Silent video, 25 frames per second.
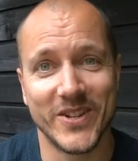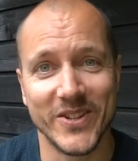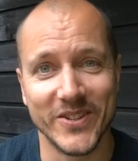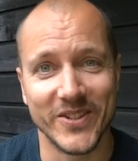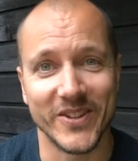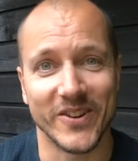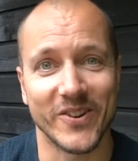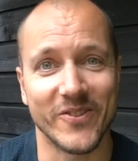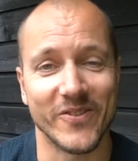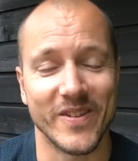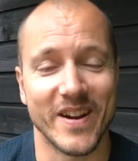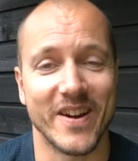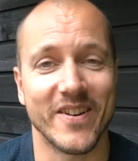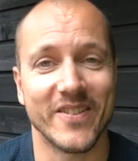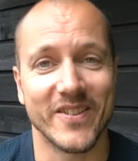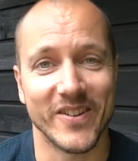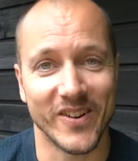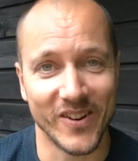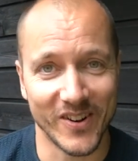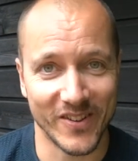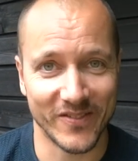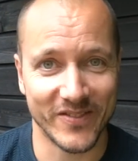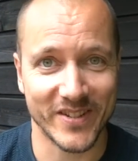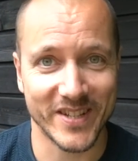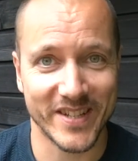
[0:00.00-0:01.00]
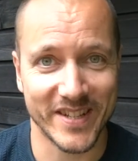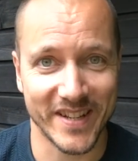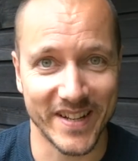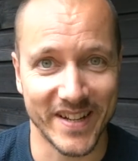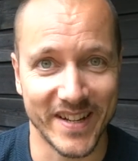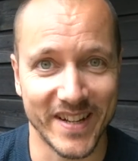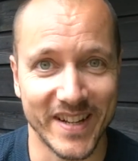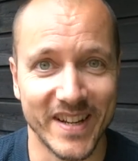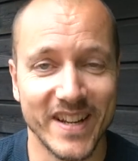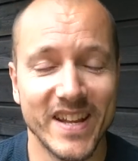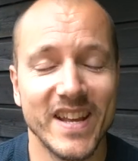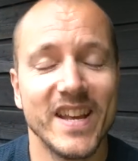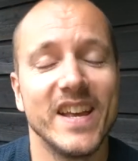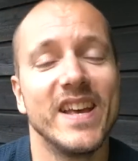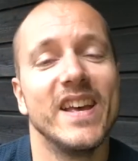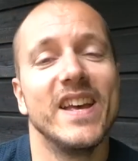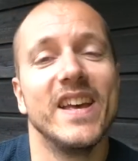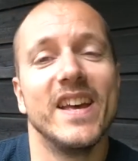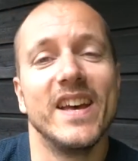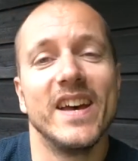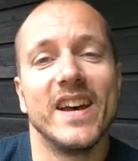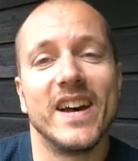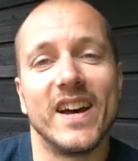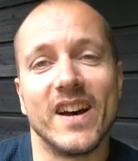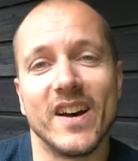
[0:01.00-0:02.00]
to the ground all of a sudden.
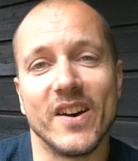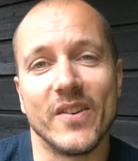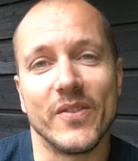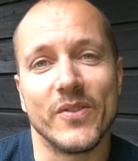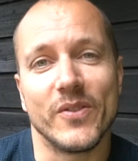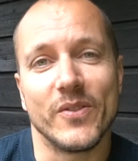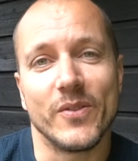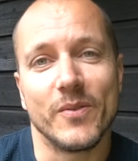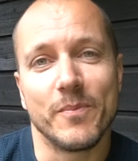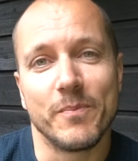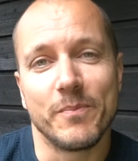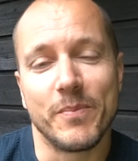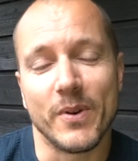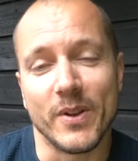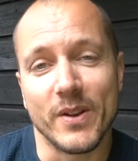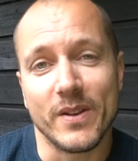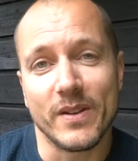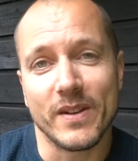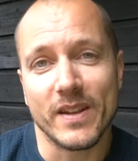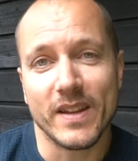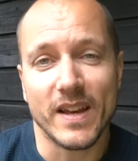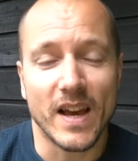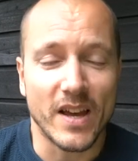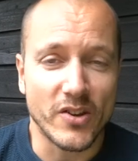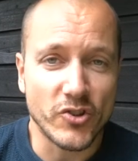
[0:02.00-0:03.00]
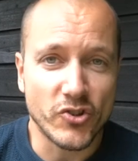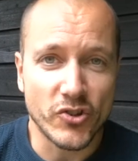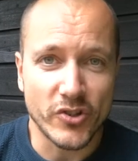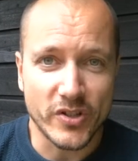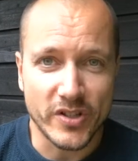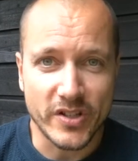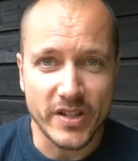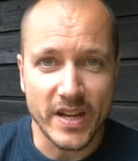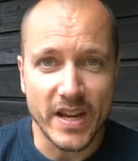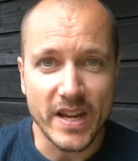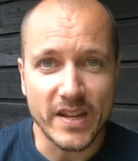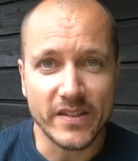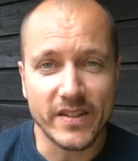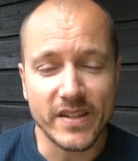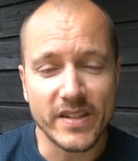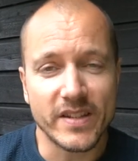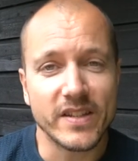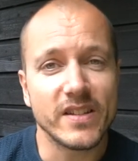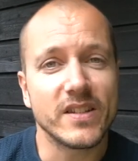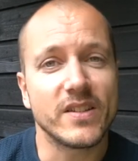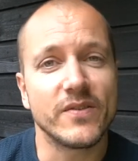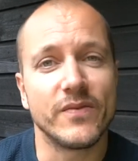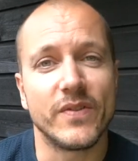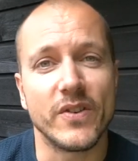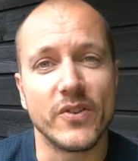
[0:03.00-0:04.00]
Uh, but I should say this
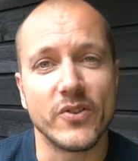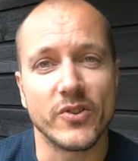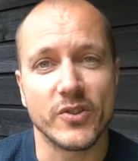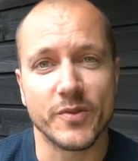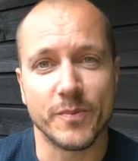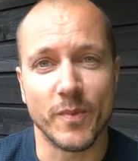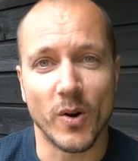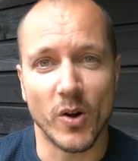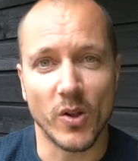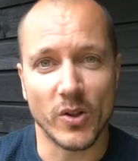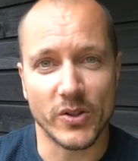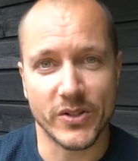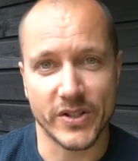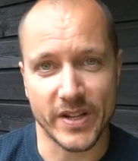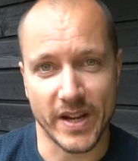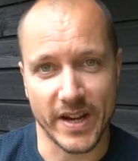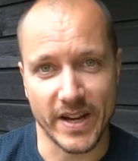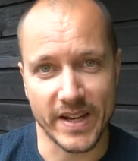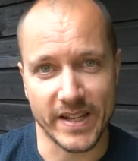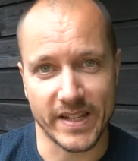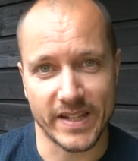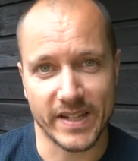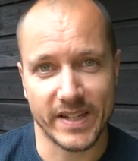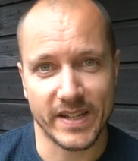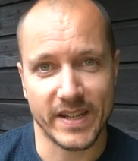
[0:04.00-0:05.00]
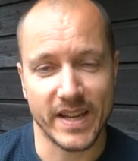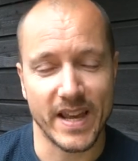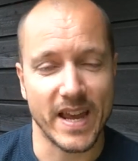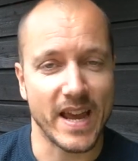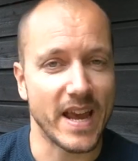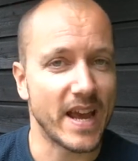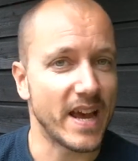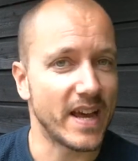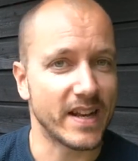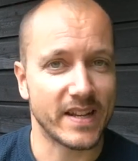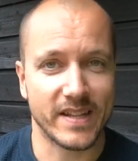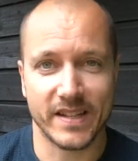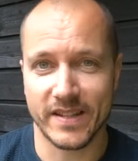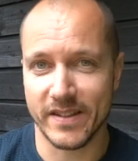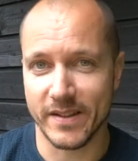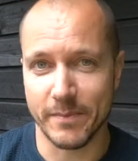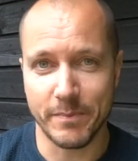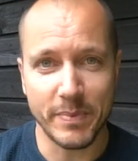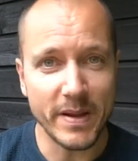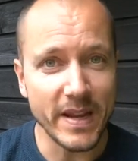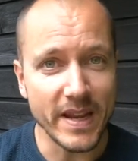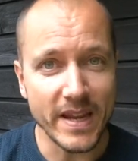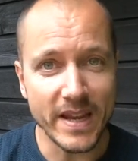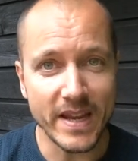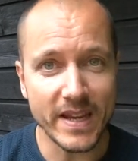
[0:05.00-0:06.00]
is a very small site at the
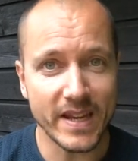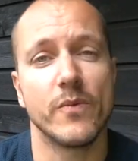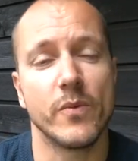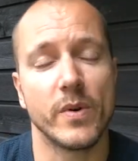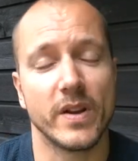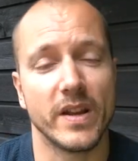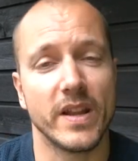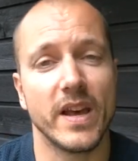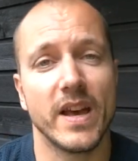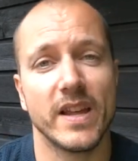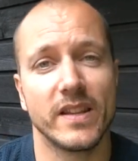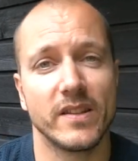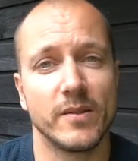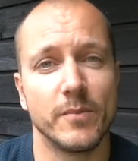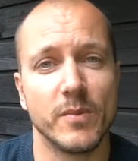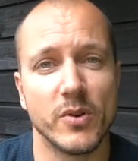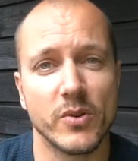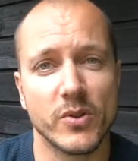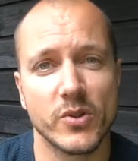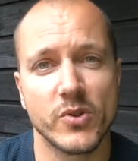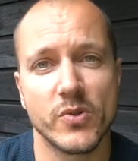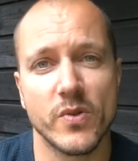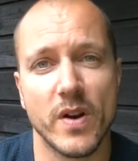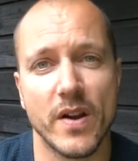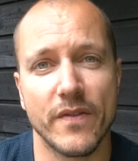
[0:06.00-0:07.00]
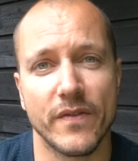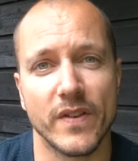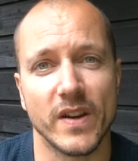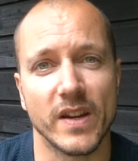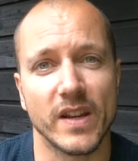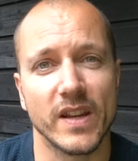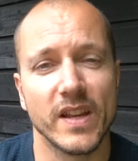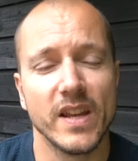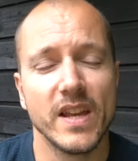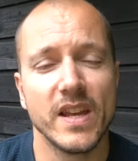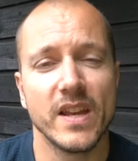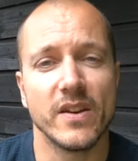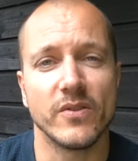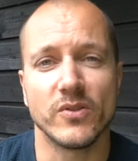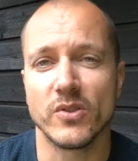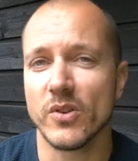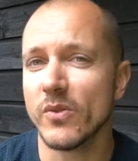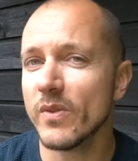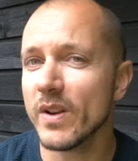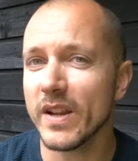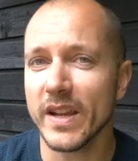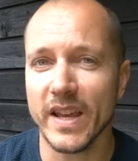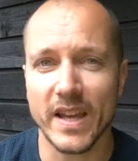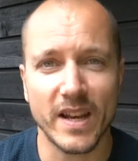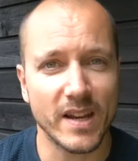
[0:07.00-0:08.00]
peak when it had the most traffic, it was
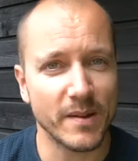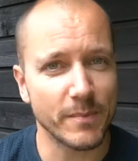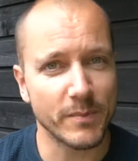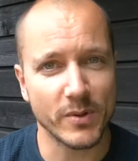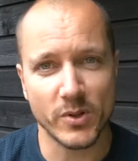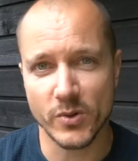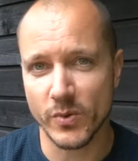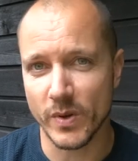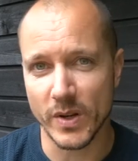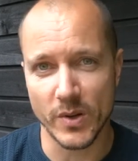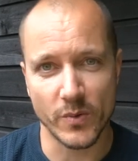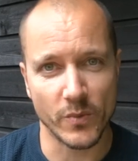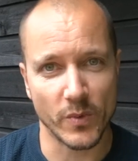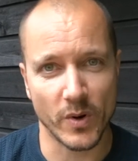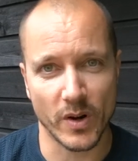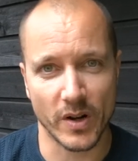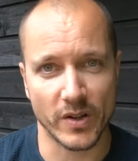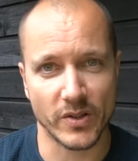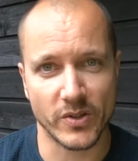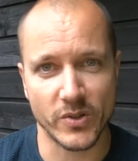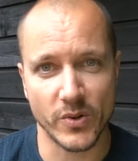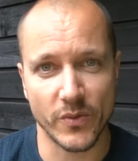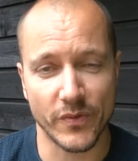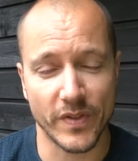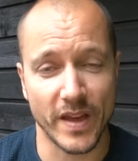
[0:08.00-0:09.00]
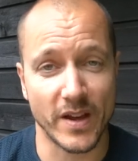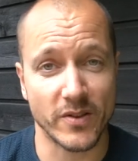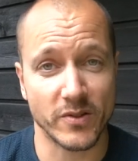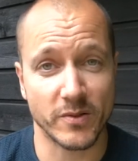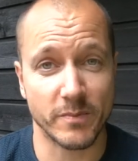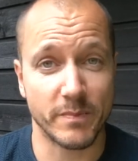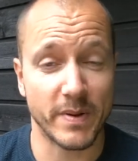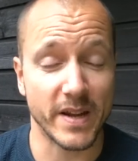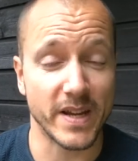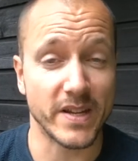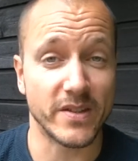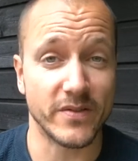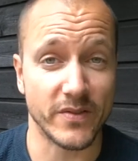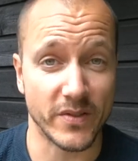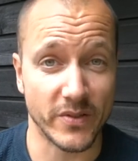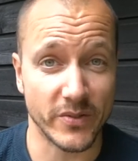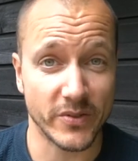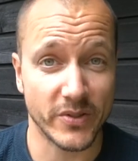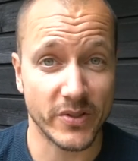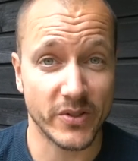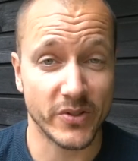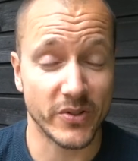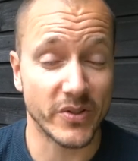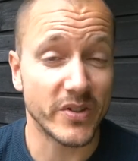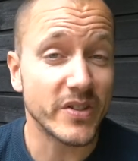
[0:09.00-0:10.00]
only getting between one and 2,000 page views.
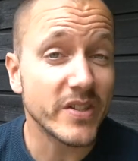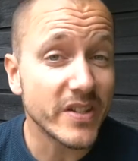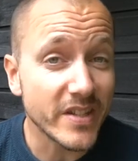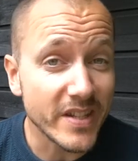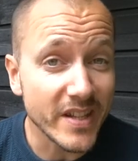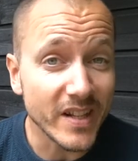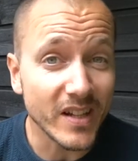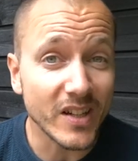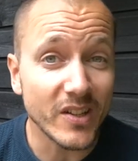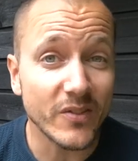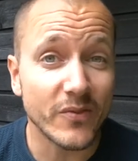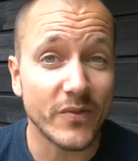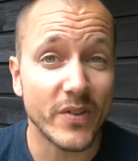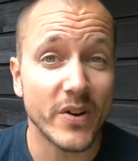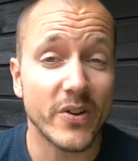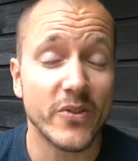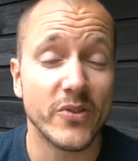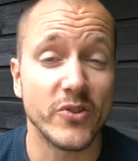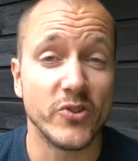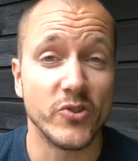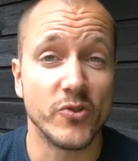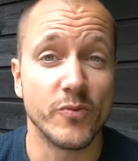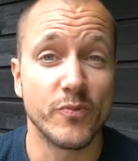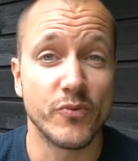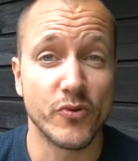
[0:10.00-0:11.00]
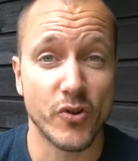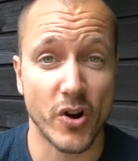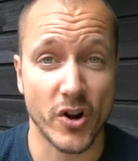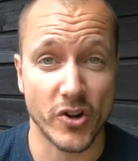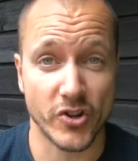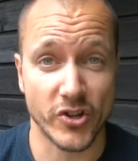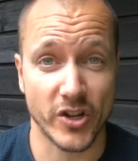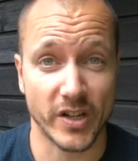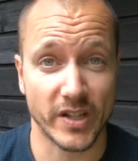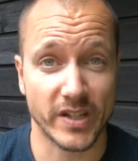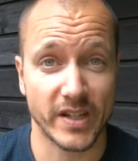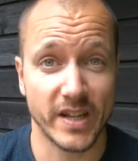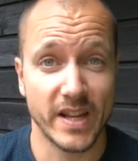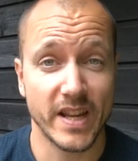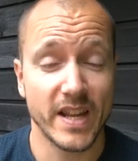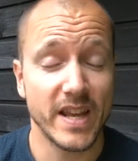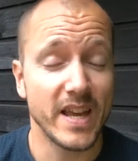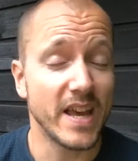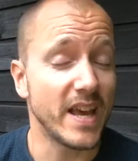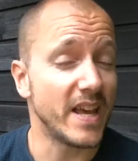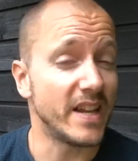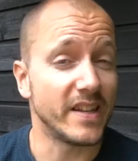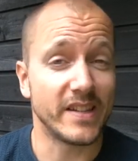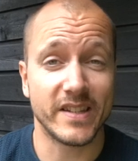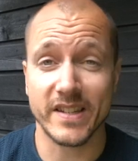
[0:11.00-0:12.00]
So it's still a very new project
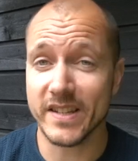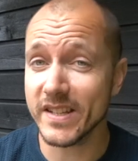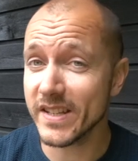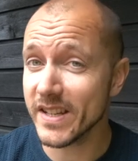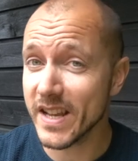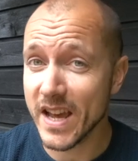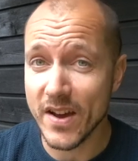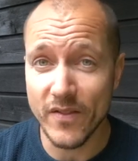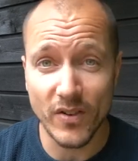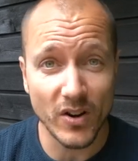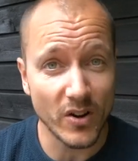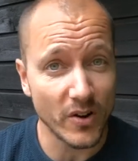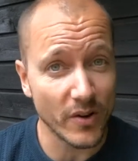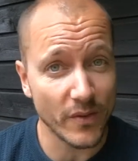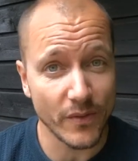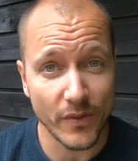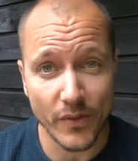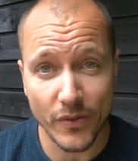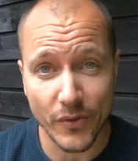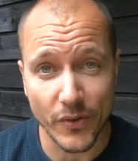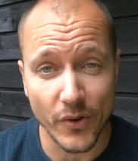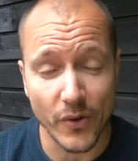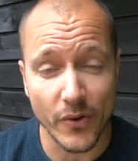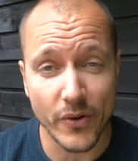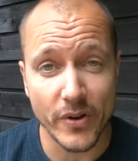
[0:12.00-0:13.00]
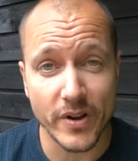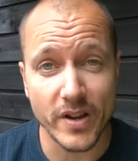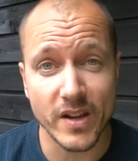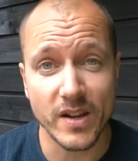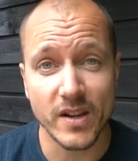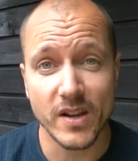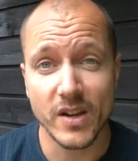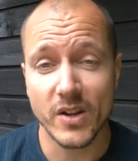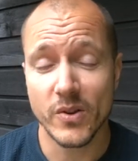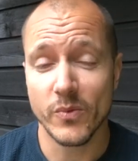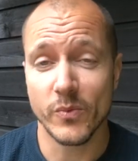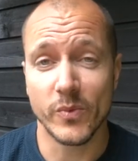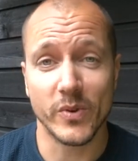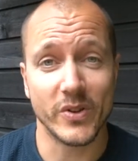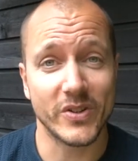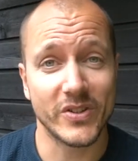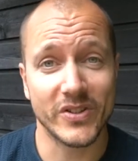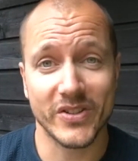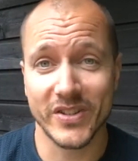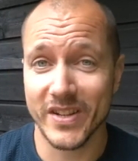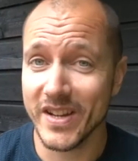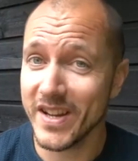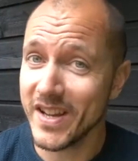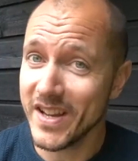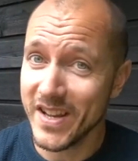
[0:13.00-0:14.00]
and doesn't have a lot of authority, which